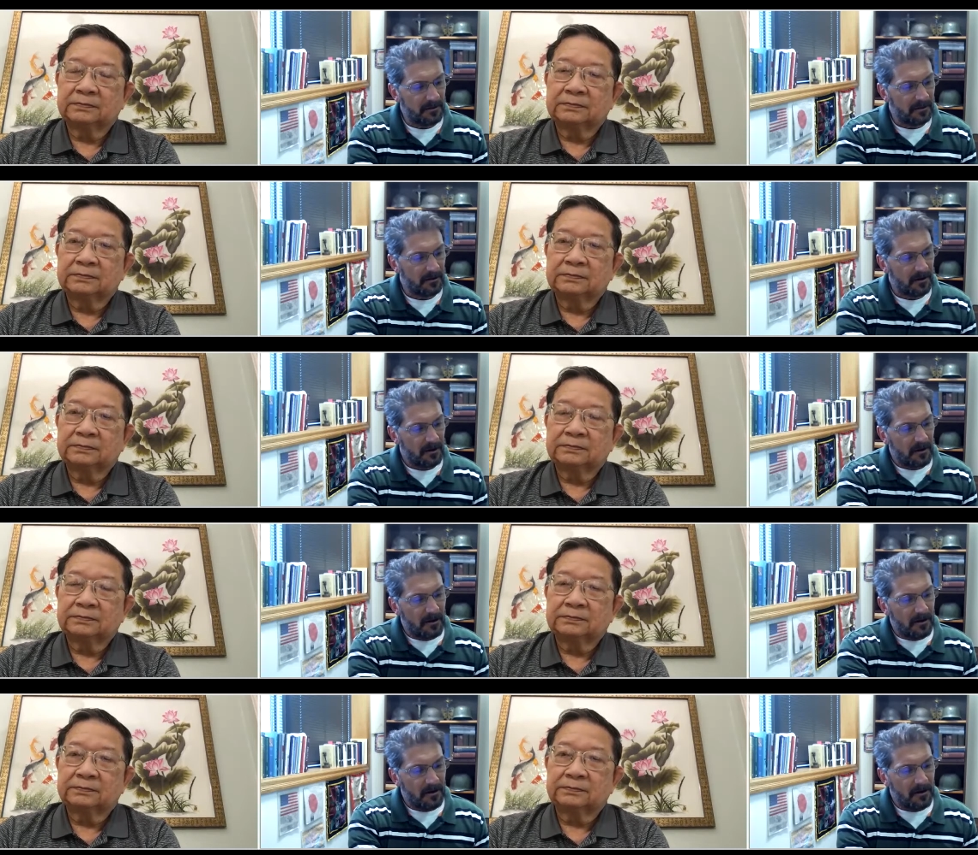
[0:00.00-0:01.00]
Speaker 1: that
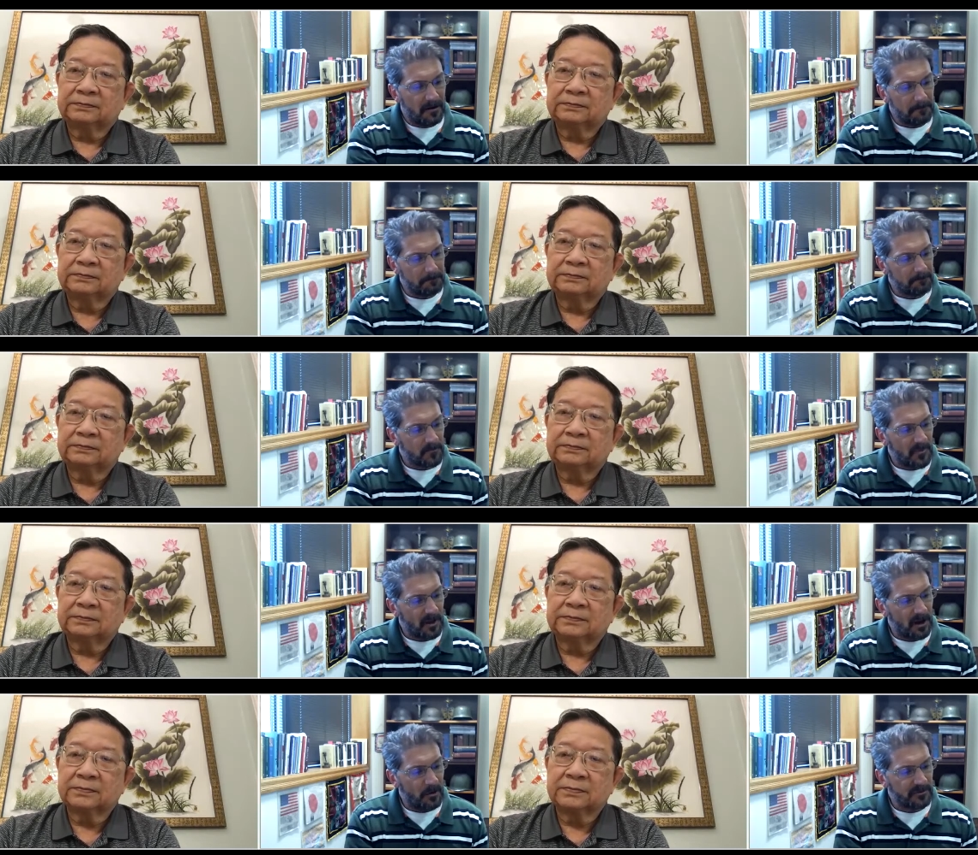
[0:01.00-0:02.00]
um,
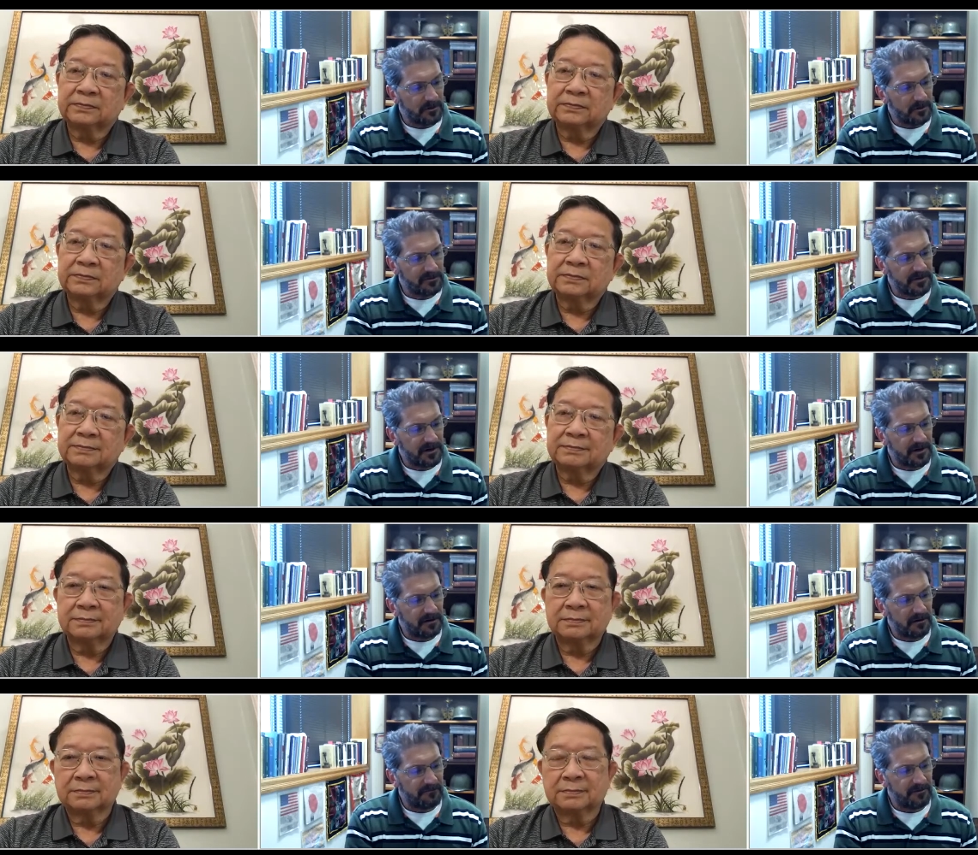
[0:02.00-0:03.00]
I was a
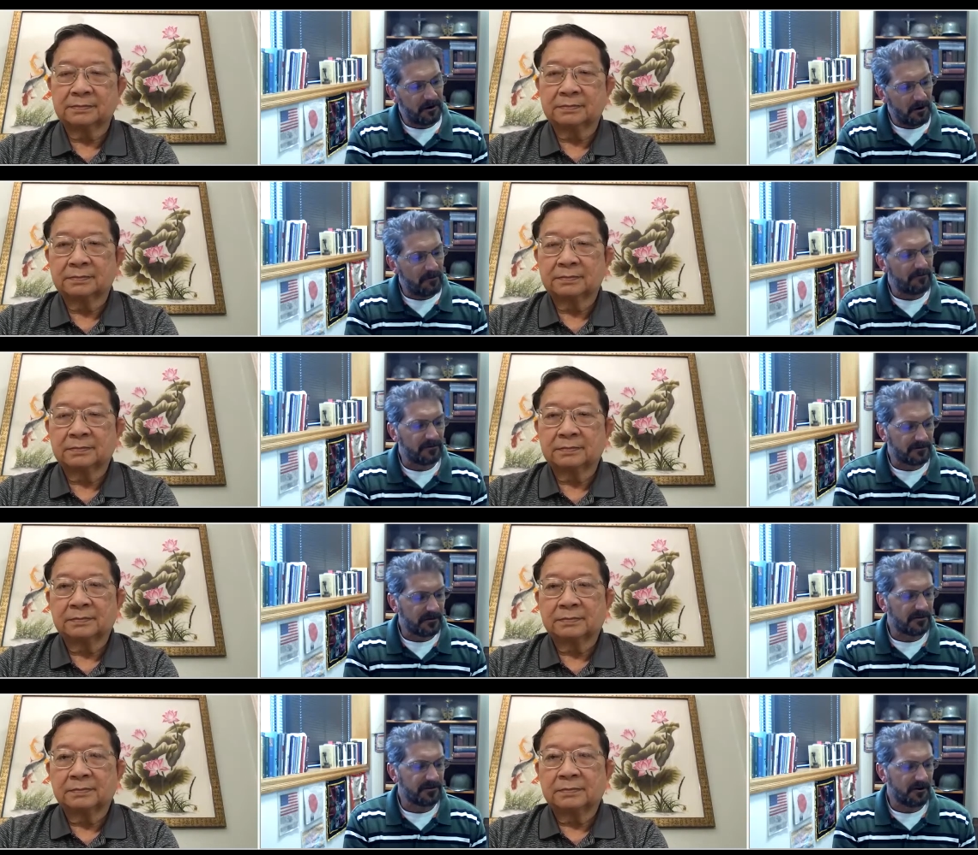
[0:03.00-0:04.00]
lieutenant of the ARVN, so
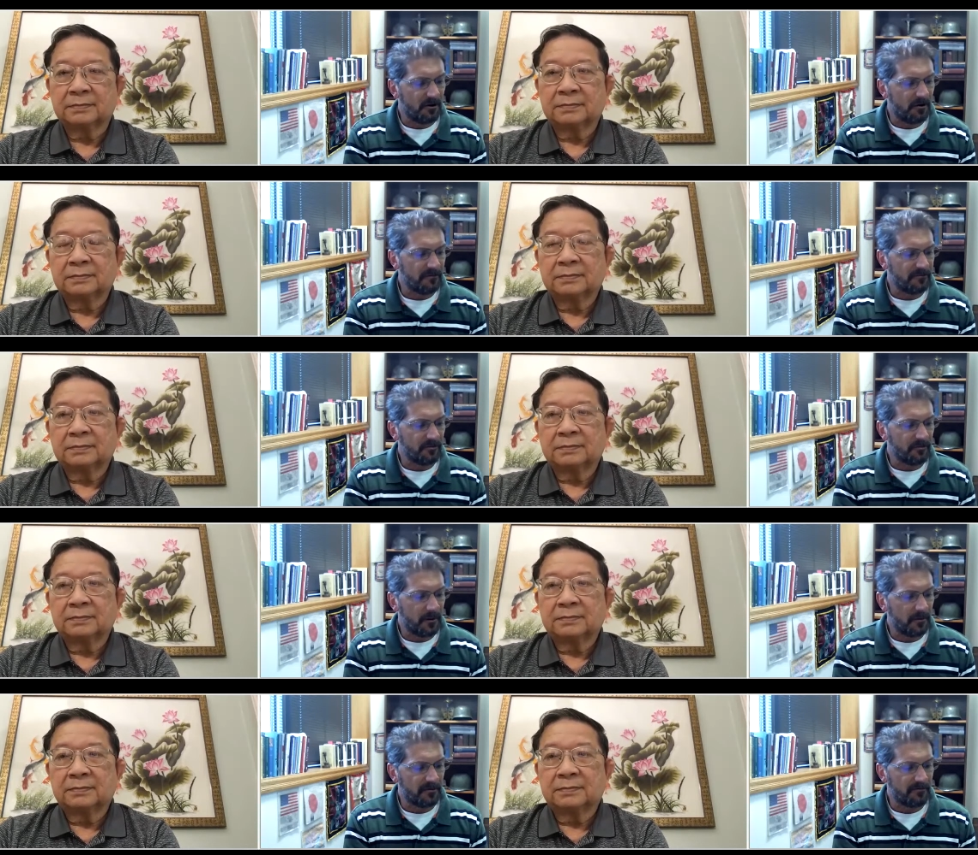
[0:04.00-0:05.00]
that's the Army of the
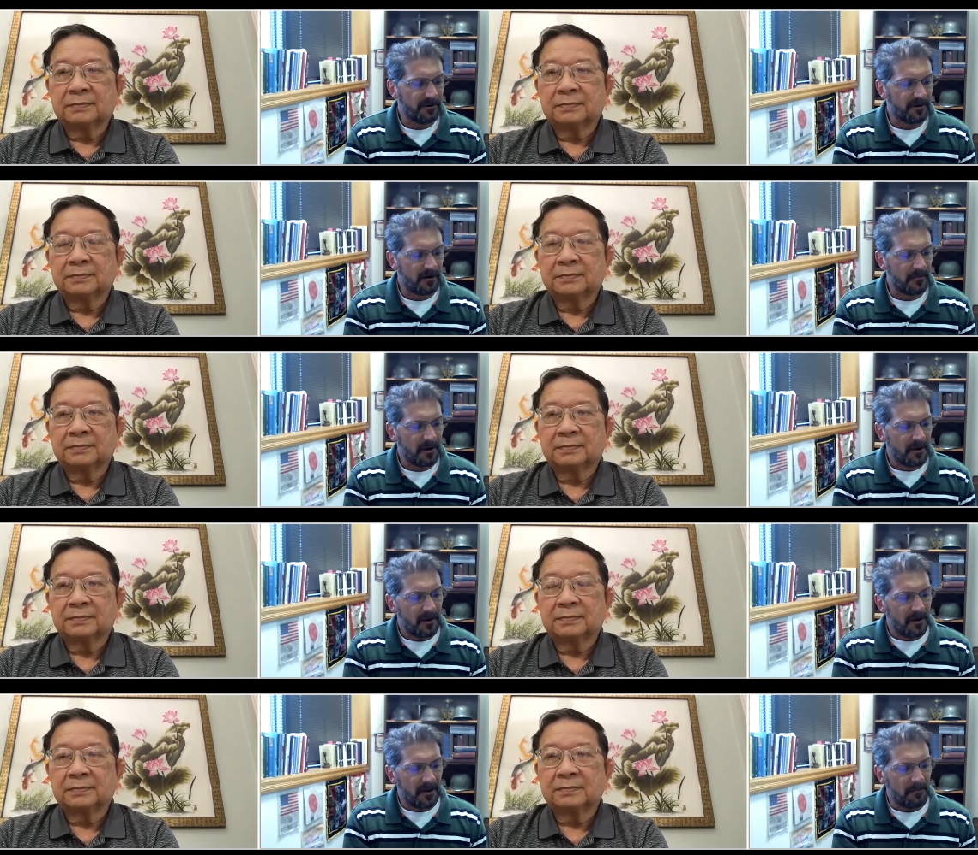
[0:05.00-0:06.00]
Republic of Vietnam,
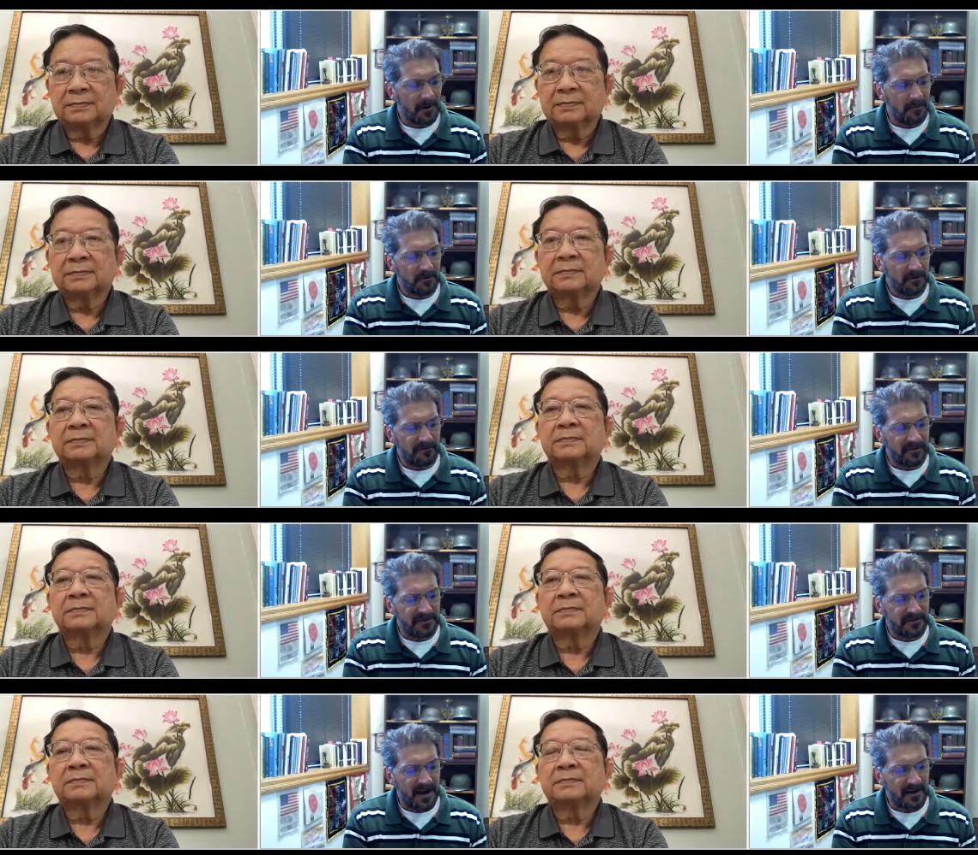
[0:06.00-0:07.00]
a member of the
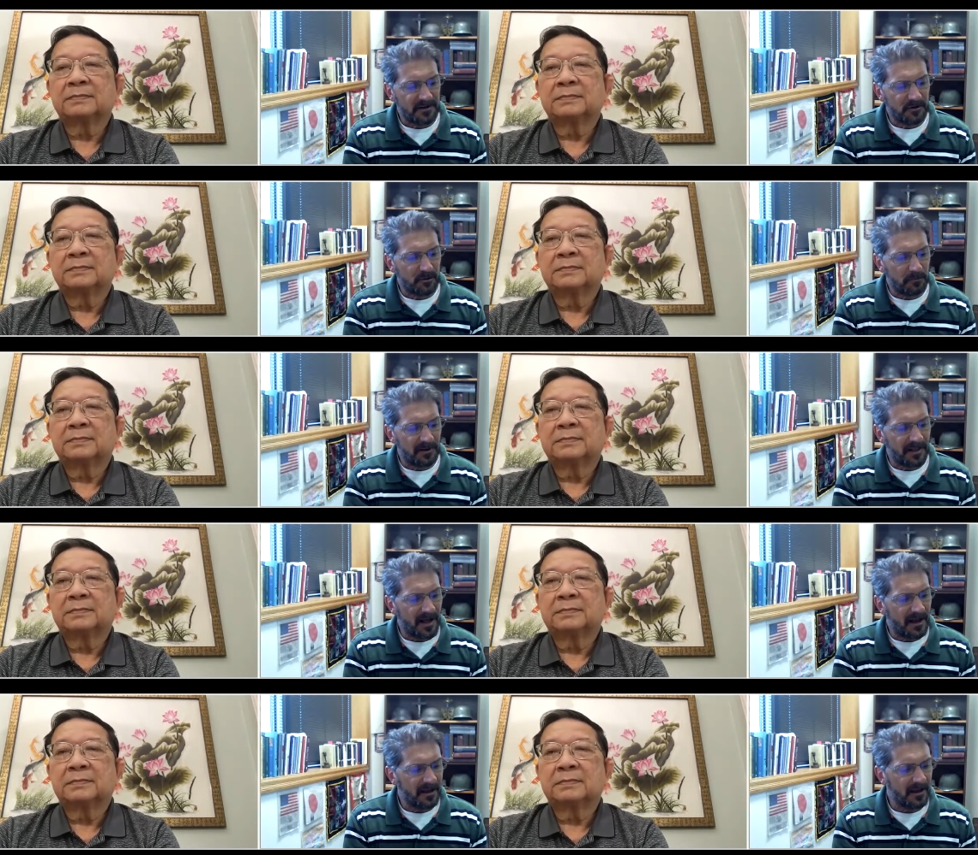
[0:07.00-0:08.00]
Tactical
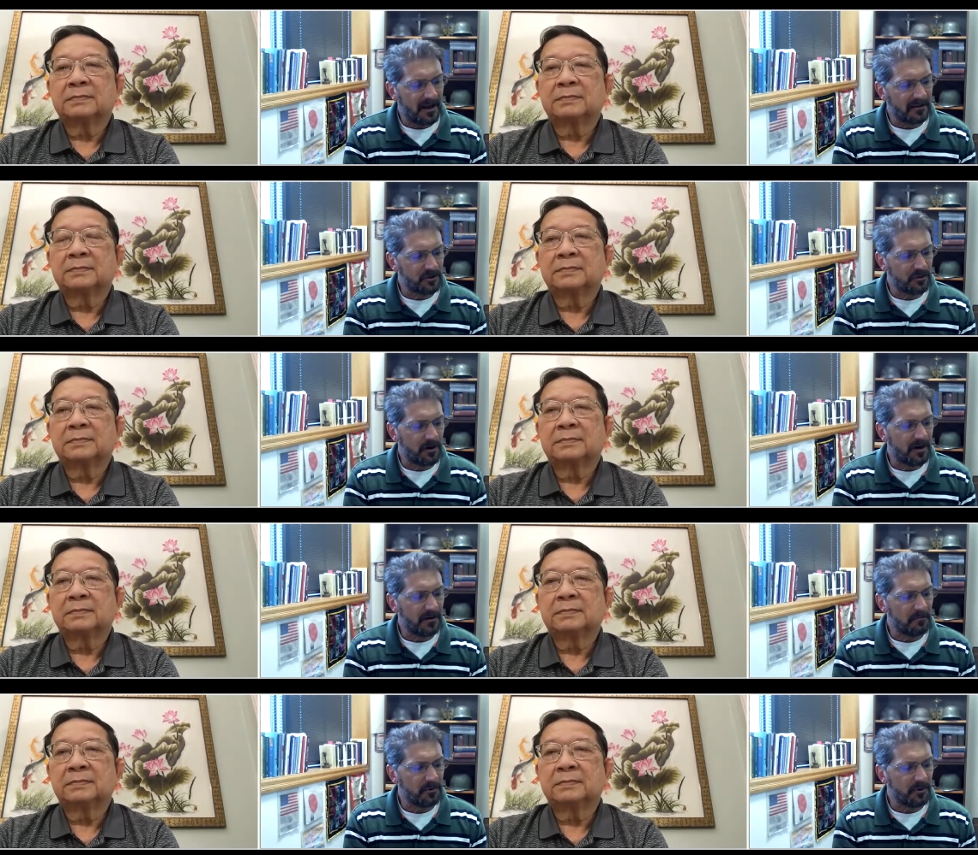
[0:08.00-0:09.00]
Planning and
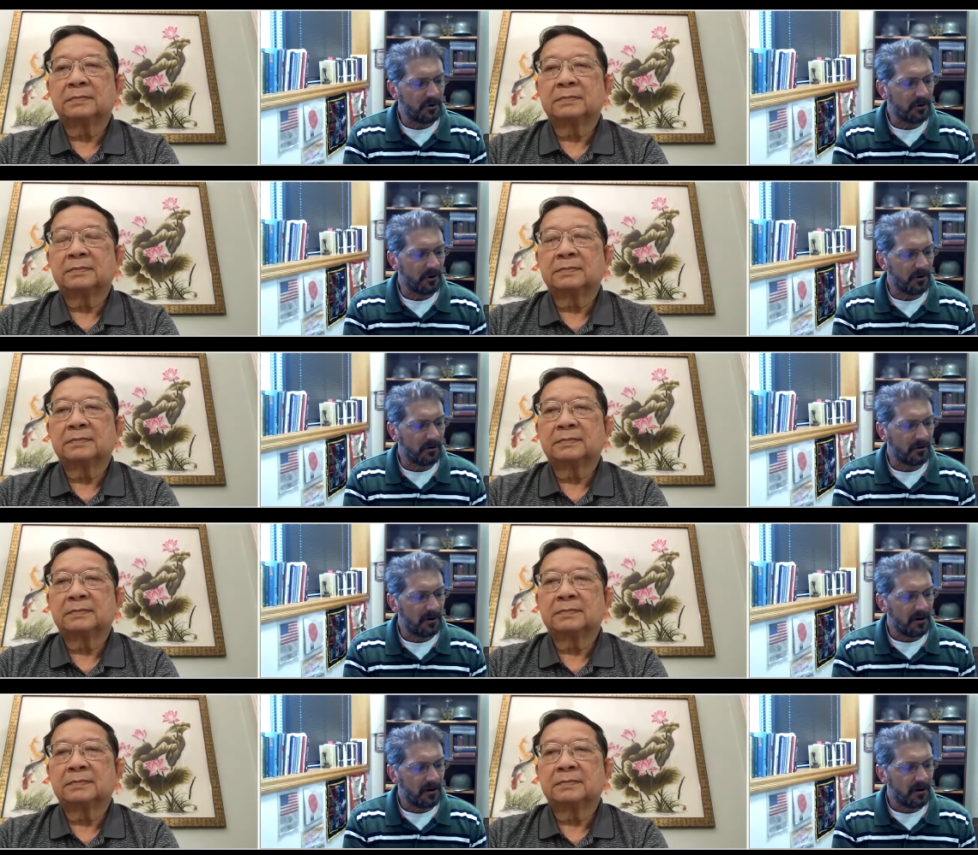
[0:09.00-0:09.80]
Training Bureau